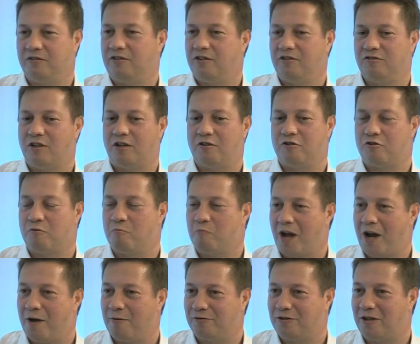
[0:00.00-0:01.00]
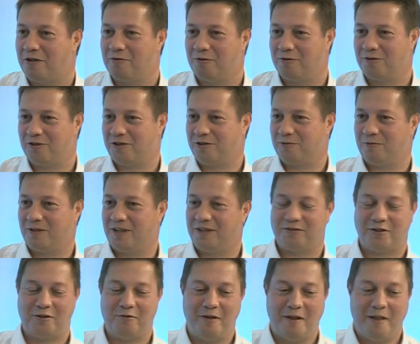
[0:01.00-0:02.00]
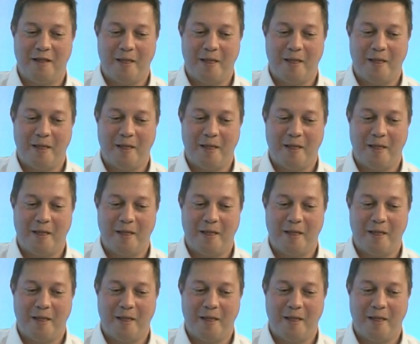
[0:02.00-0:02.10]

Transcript: Intelligent Power Technologies. Will that do?